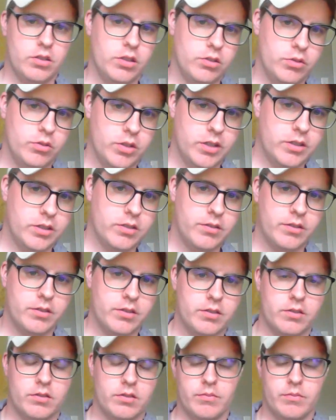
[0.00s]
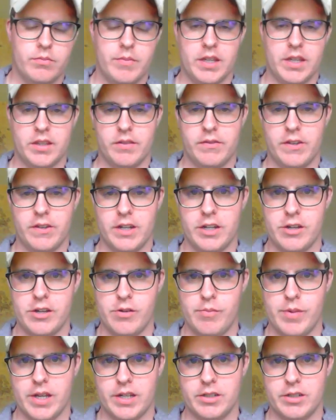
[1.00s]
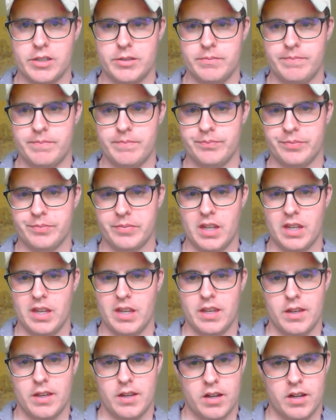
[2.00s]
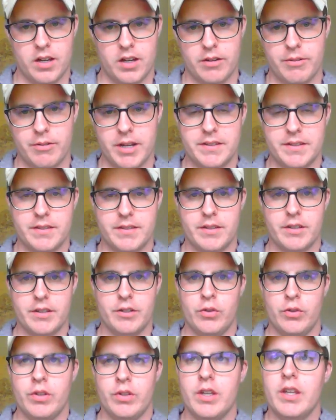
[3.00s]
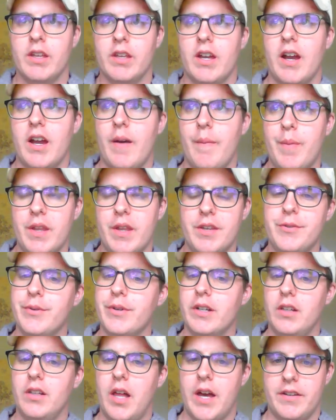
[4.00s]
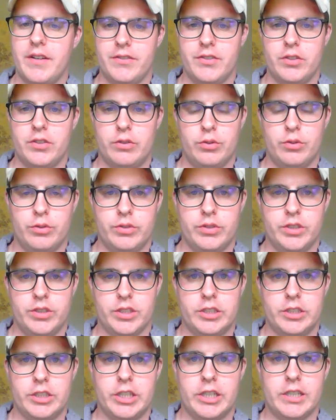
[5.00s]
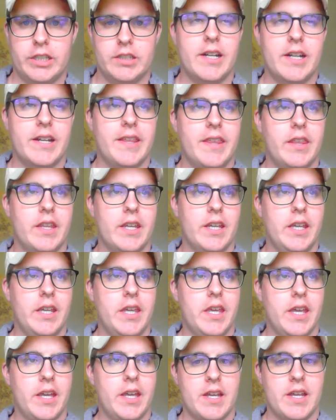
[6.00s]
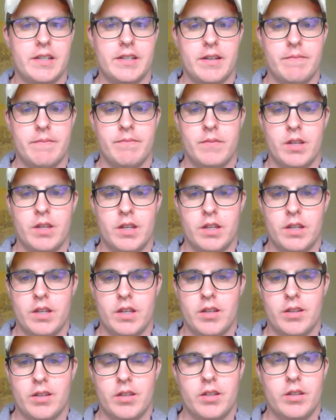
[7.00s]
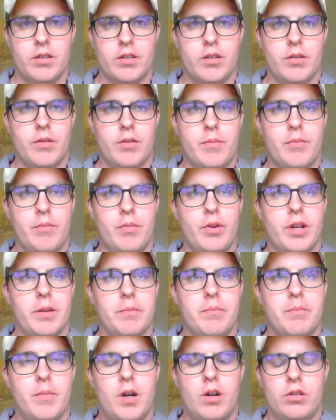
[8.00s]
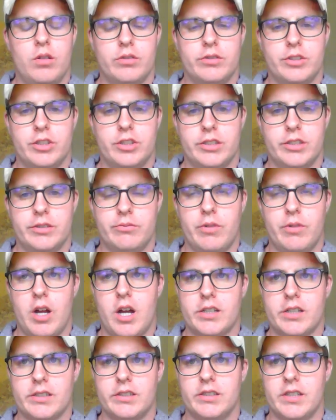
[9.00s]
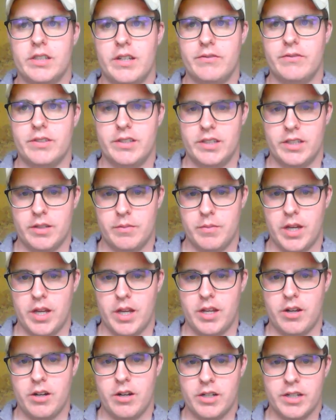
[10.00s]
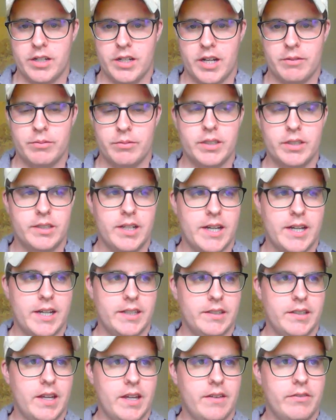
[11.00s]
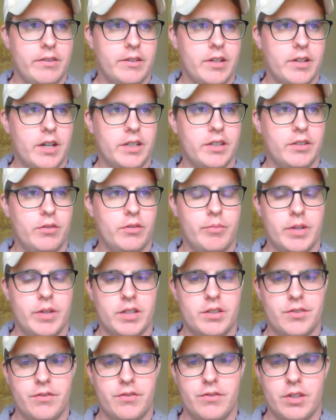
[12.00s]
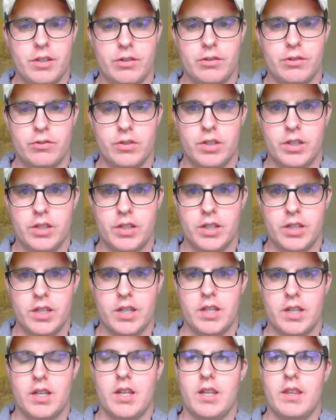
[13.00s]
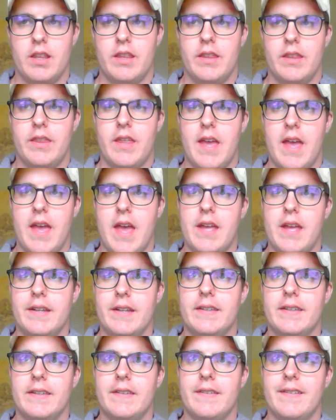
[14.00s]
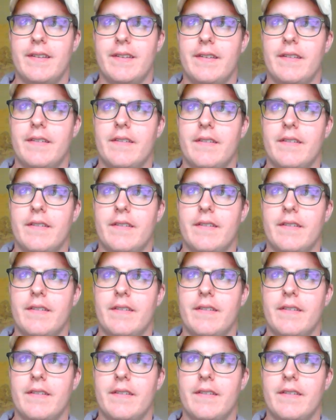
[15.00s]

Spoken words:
to make the video bigger. Alright, so I've been doing a lot of soul searching, a lot of thinking as I'm putting mulch and rocks and everything in my yard, and I realized after talking to a bunch of you that